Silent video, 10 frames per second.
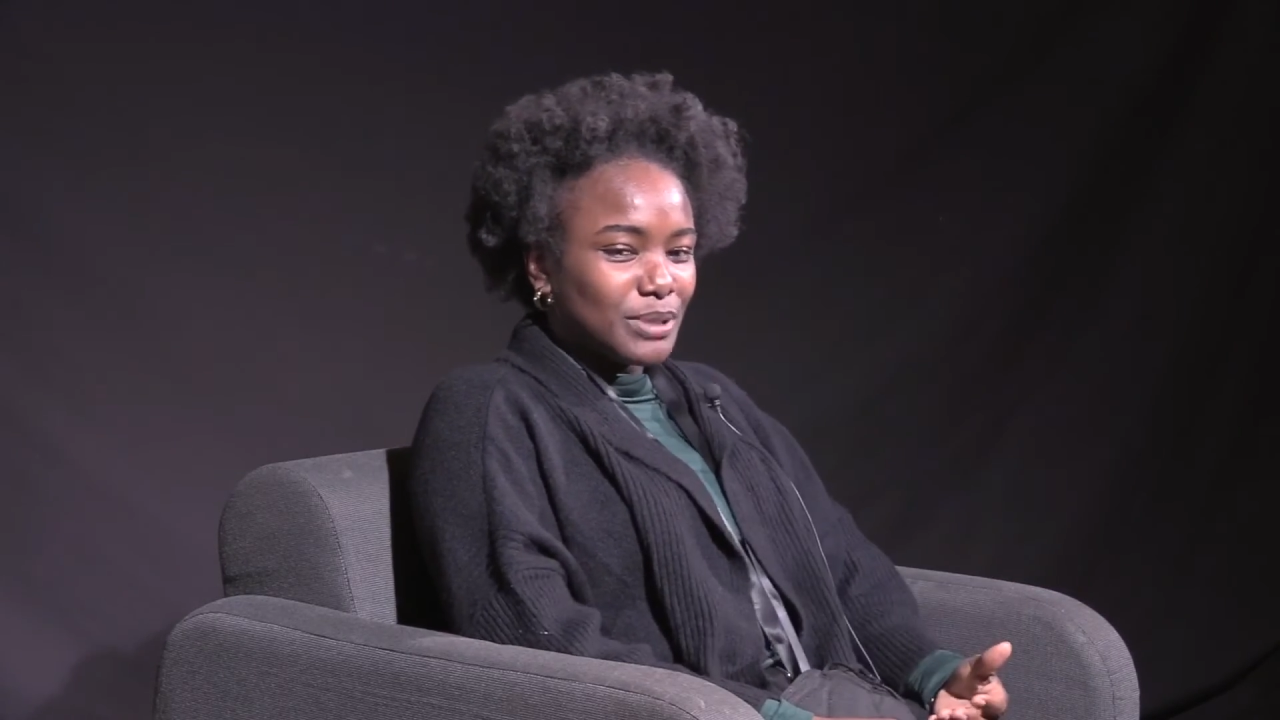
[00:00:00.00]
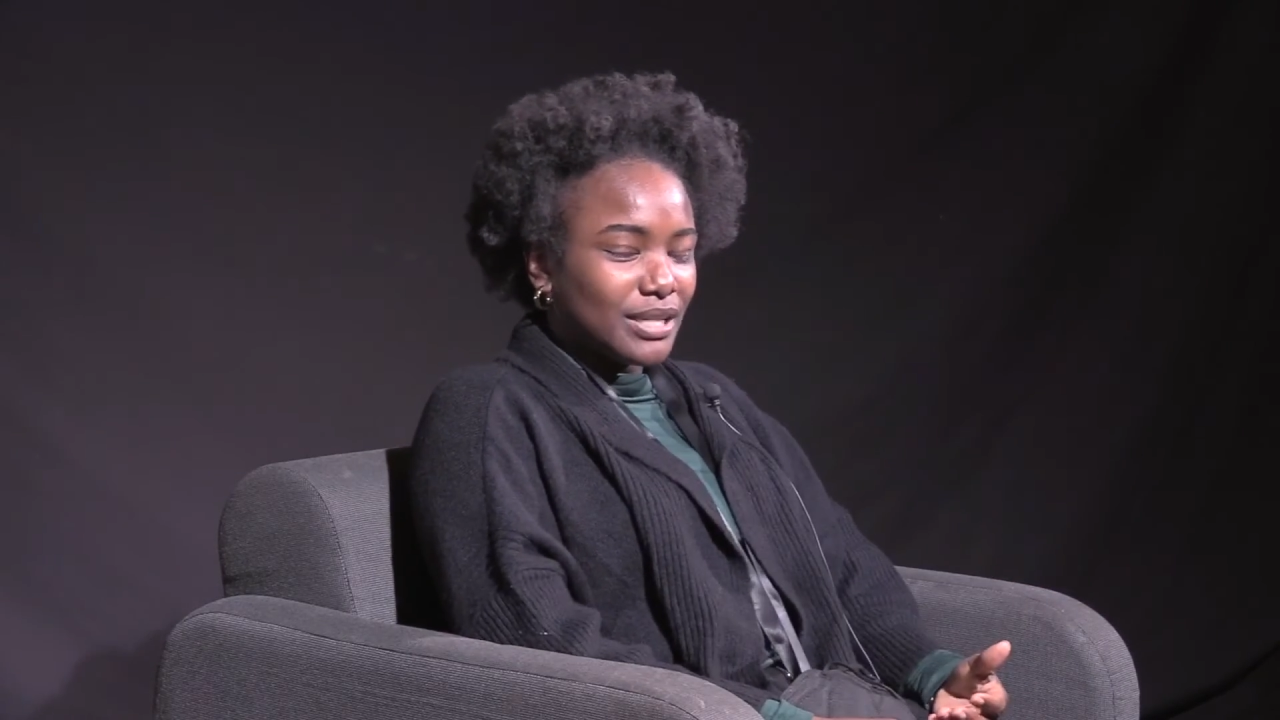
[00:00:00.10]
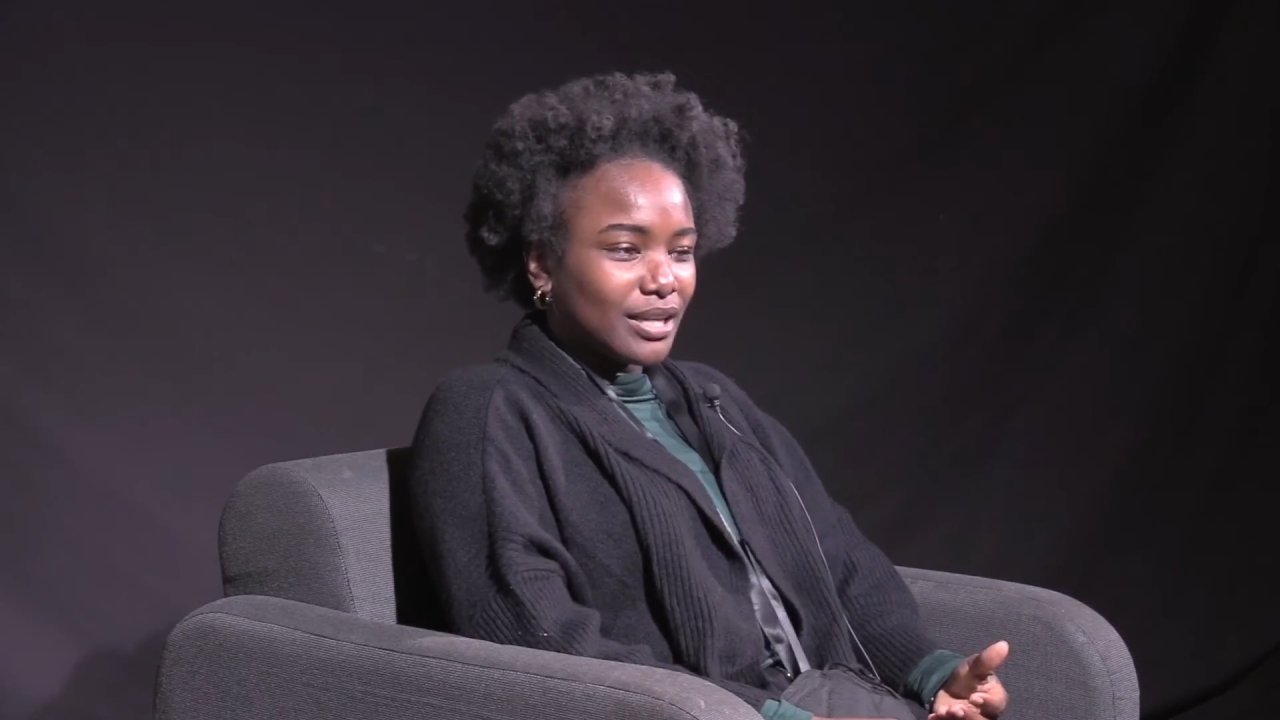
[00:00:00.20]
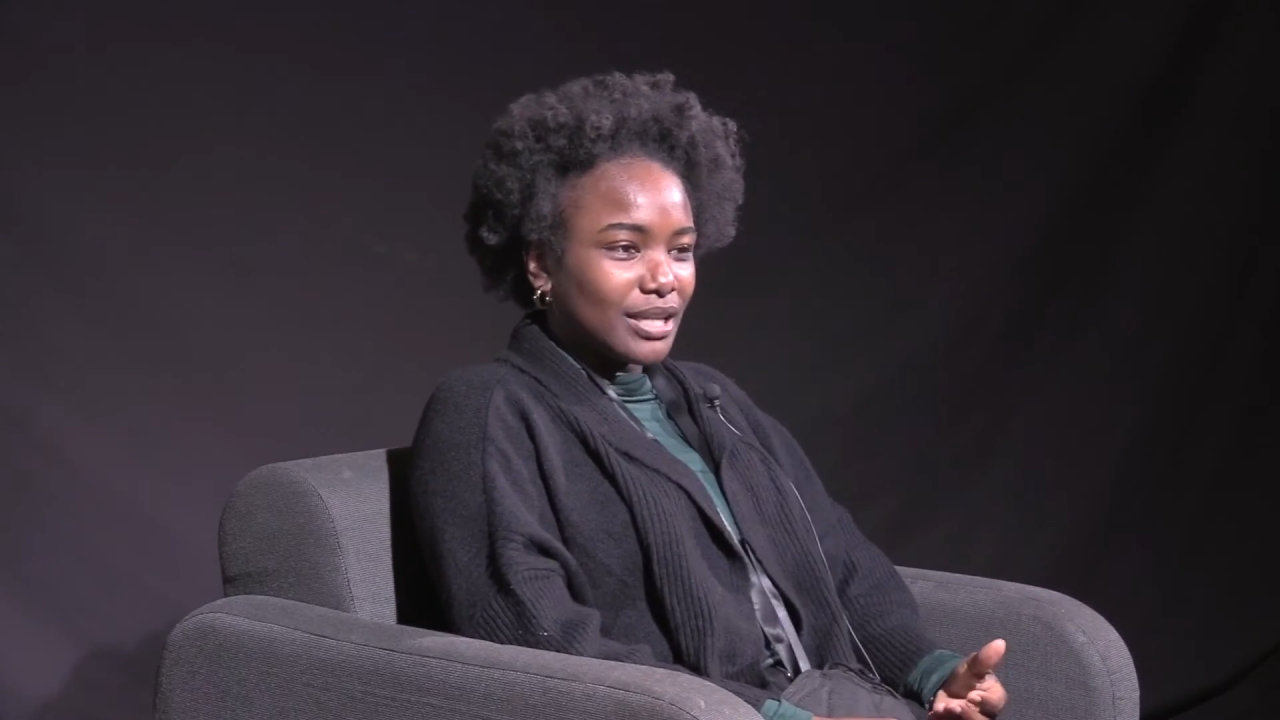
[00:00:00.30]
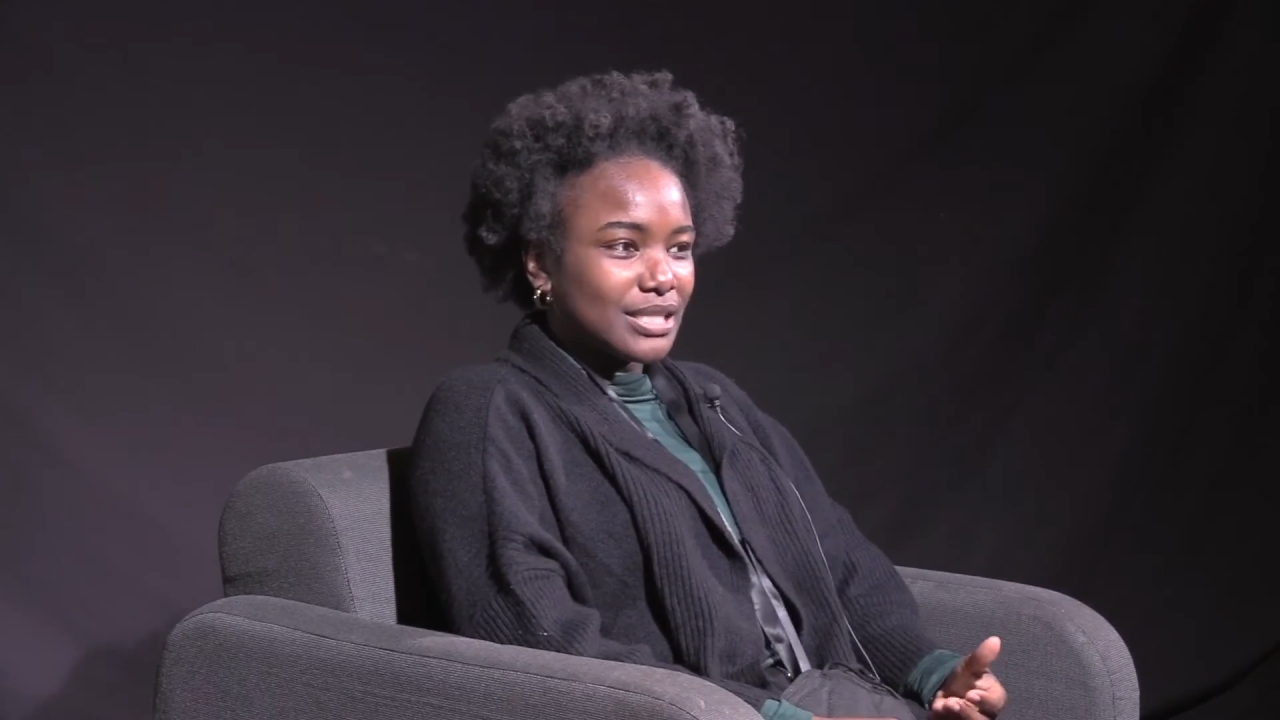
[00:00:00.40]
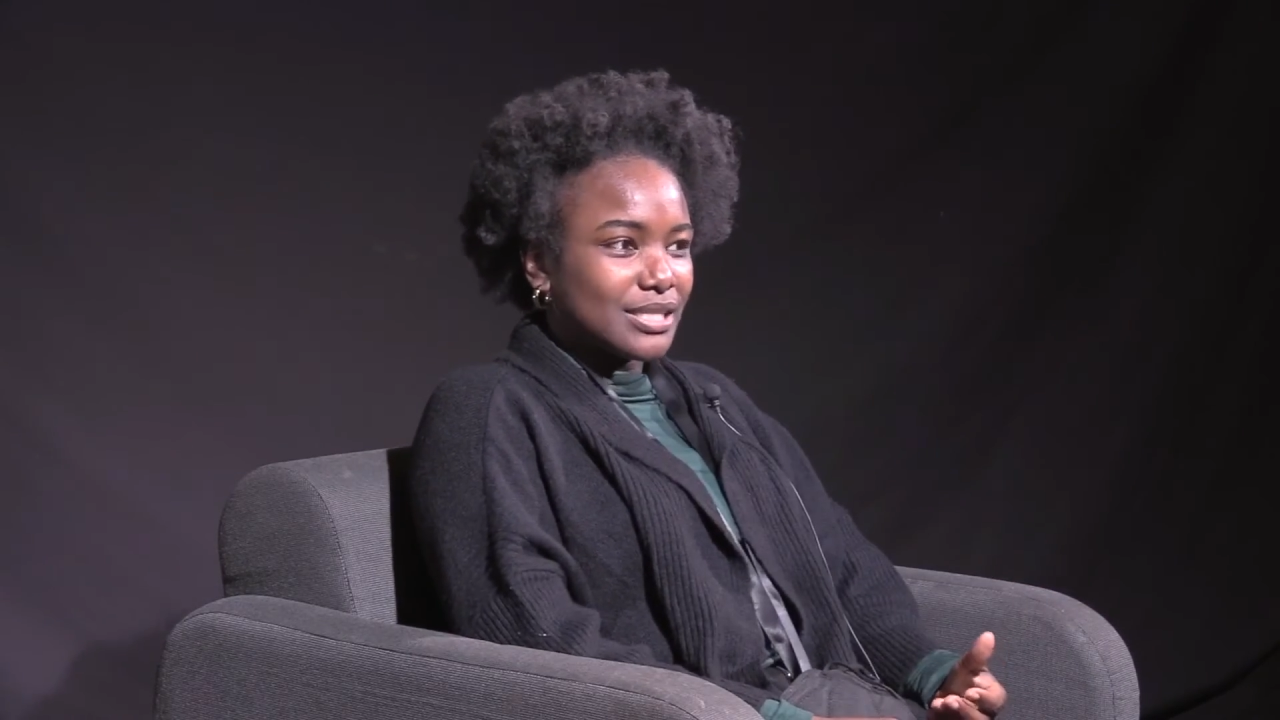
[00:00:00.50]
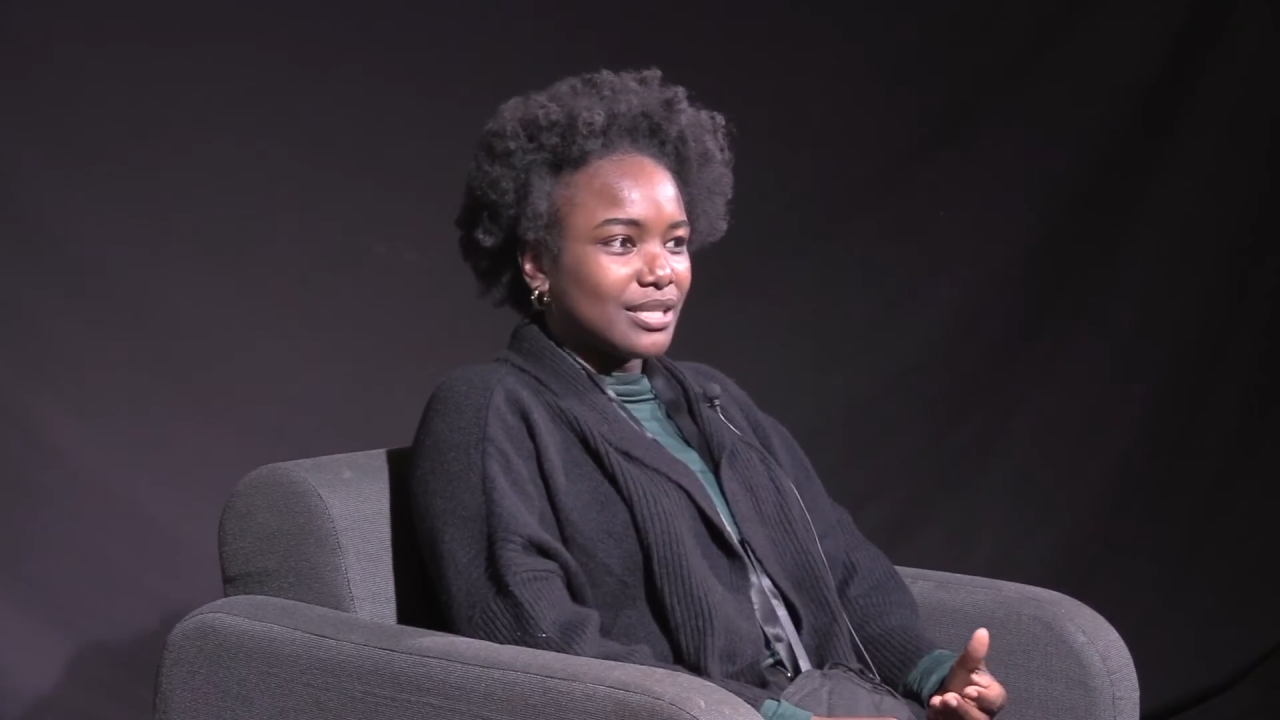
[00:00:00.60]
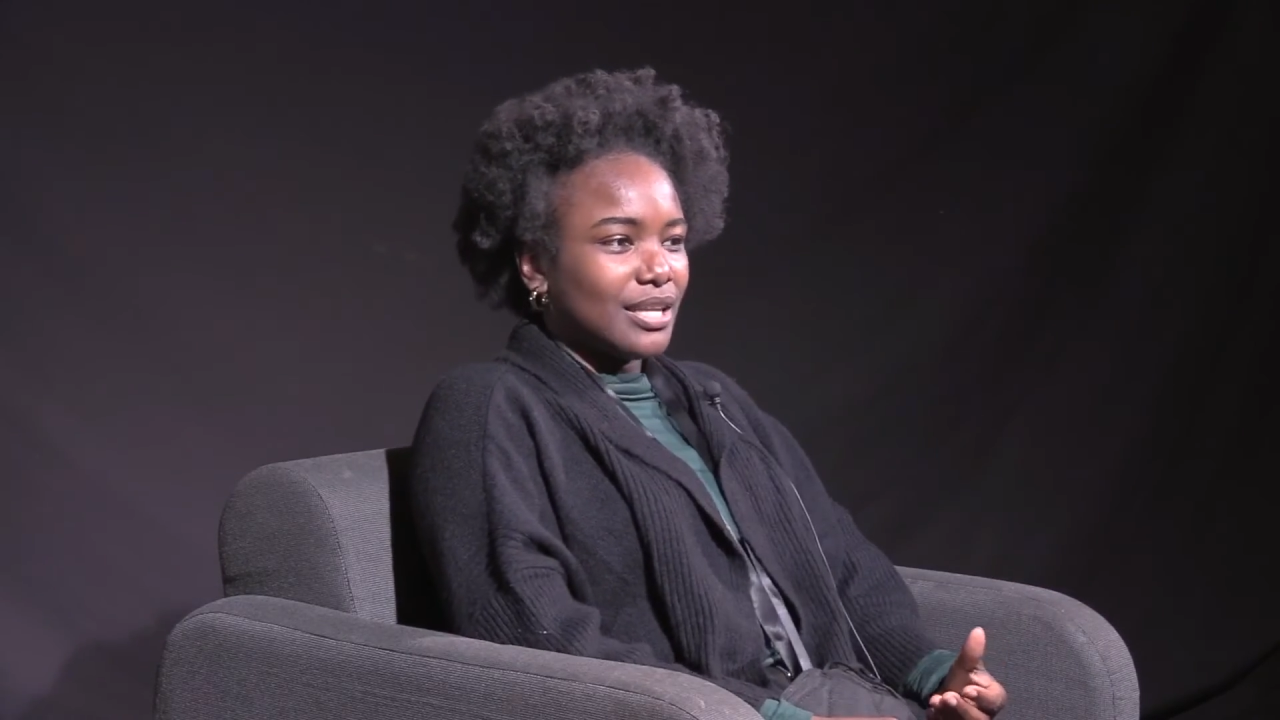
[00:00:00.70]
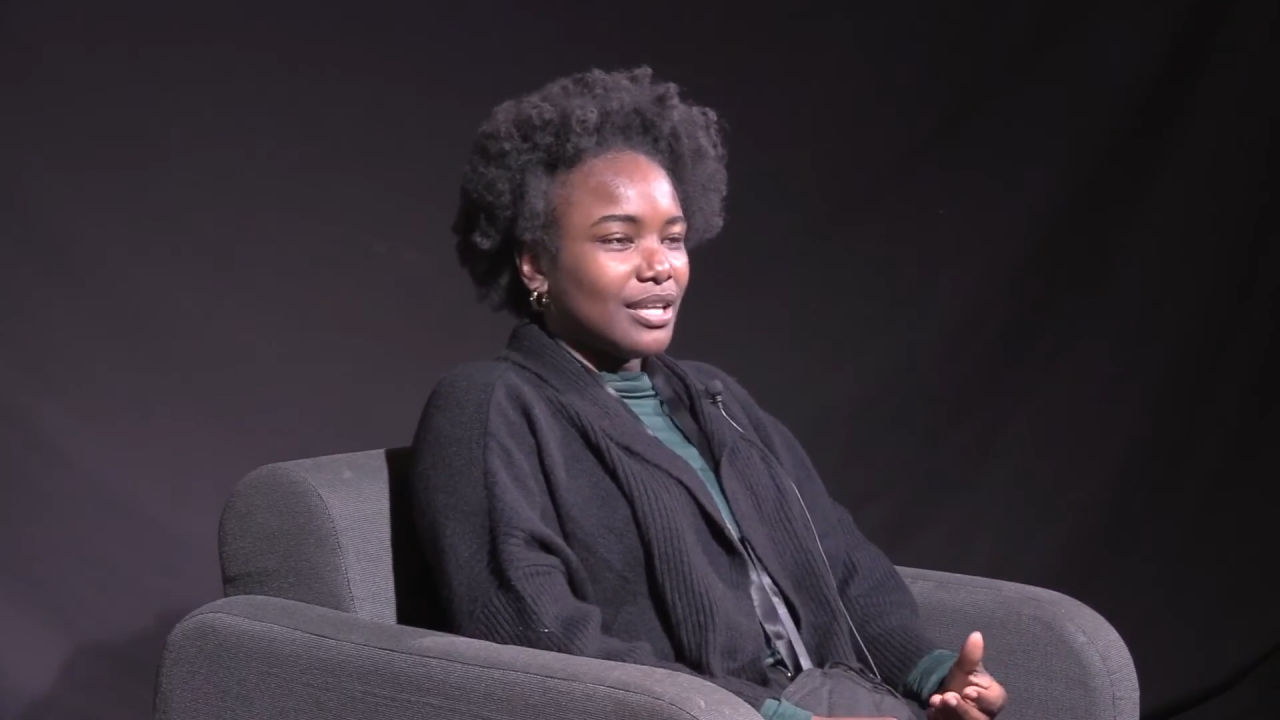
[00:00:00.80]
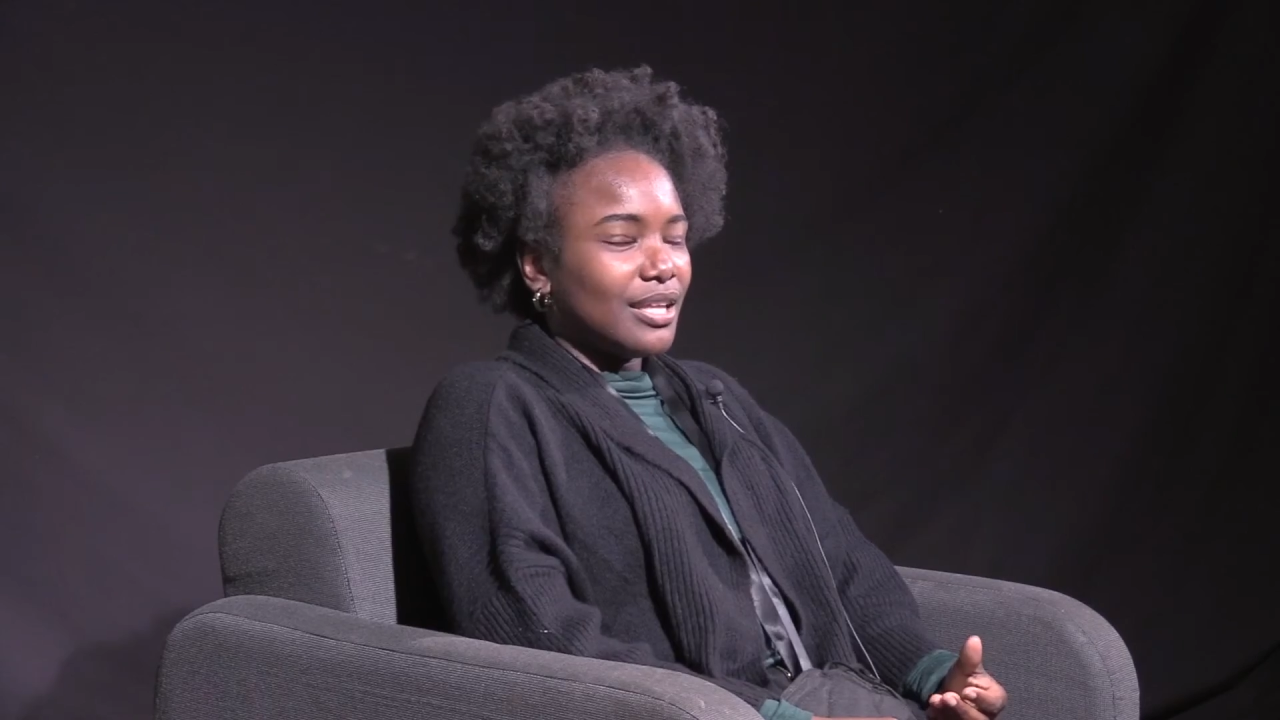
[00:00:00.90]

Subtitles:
because